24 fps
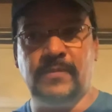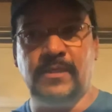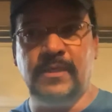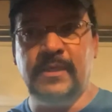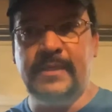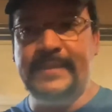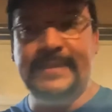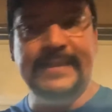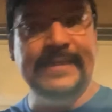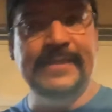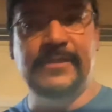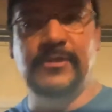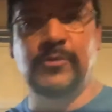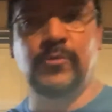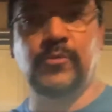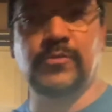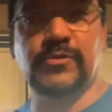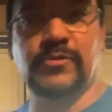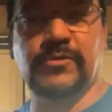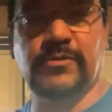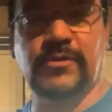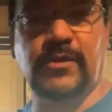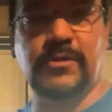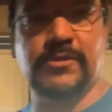The engine will
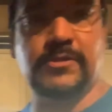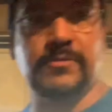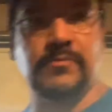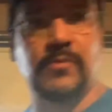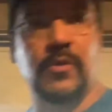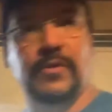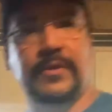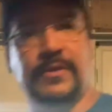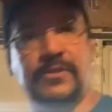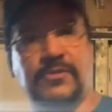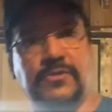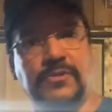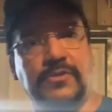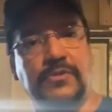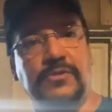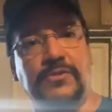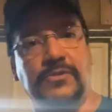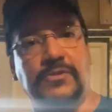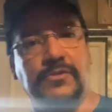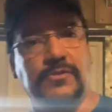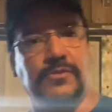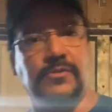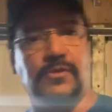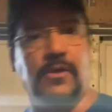start smoking as soon as you
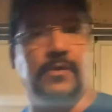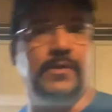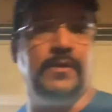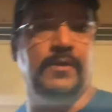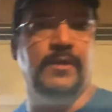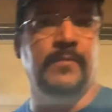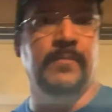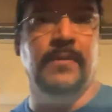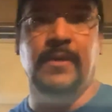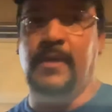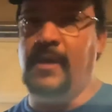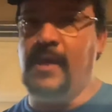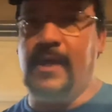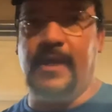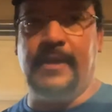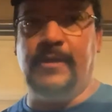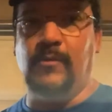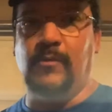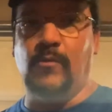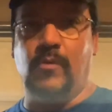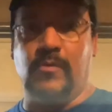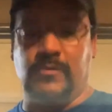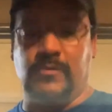start it up, and it won't